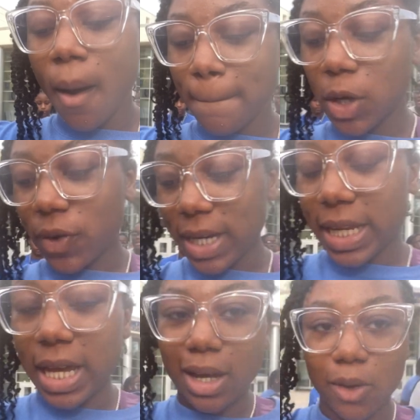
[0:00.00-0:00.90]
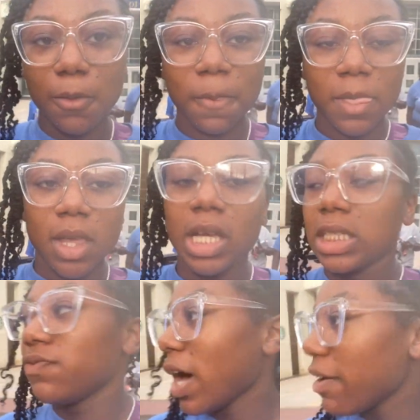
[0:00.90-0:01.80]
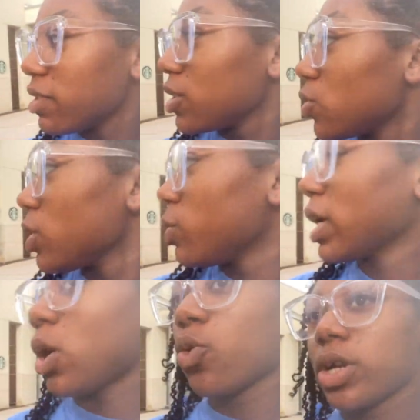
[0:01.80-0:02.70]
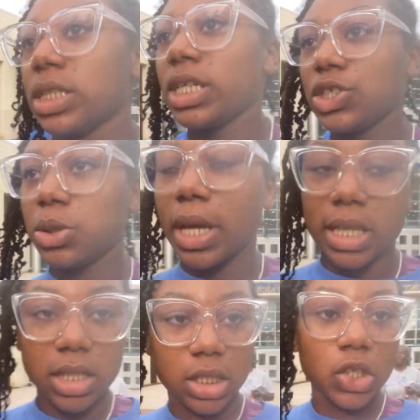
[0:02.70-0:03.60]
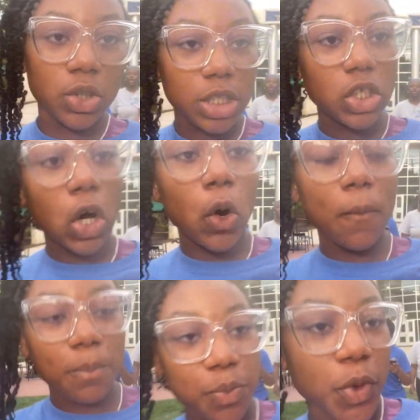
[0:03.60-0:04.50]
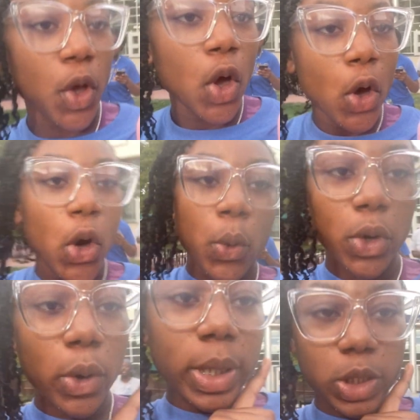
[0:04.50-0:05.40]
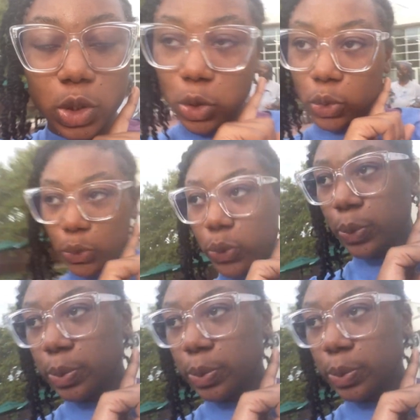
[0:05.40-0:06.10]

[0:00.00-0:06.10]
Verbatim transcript: But right now, it's 5.53, we got orientation at 6.30, so we're going to